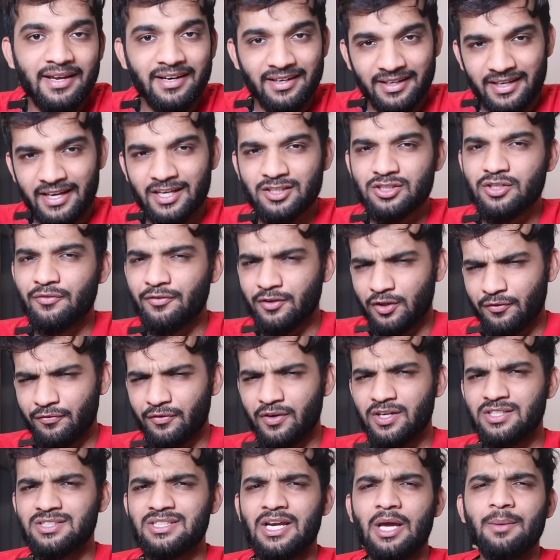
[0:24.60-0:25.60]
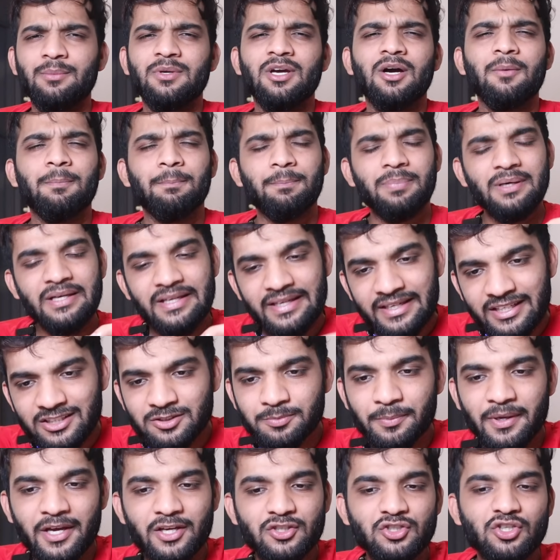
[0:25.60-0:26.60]
in case you're for the first time here,
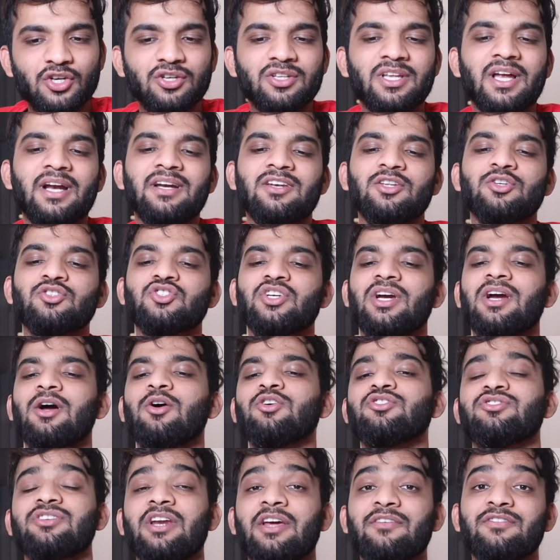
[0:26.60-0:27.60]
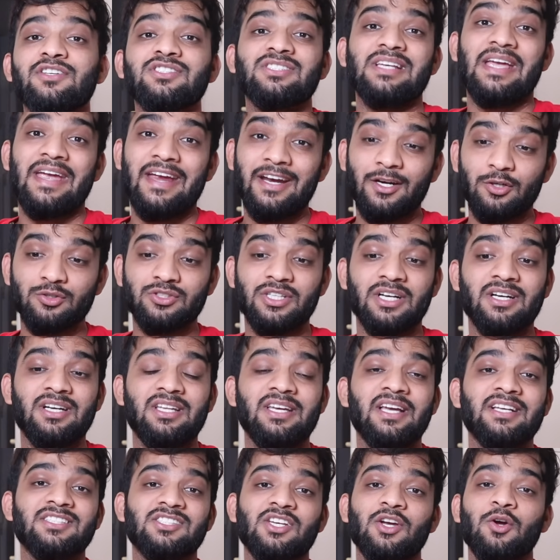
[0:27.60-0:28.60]
please make sure that you check out Striver's A to Z
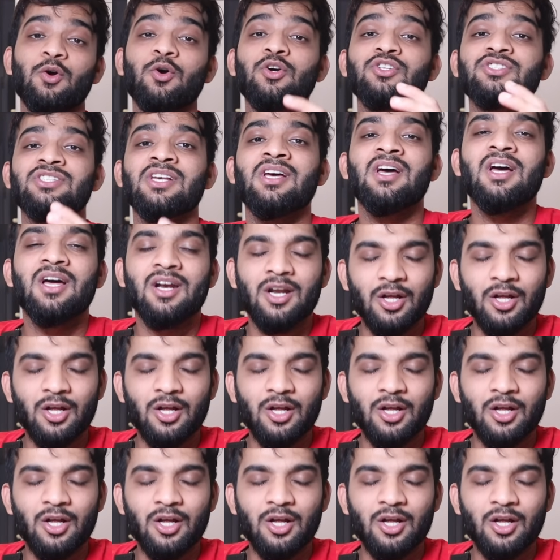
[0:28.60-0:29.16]
DSA course.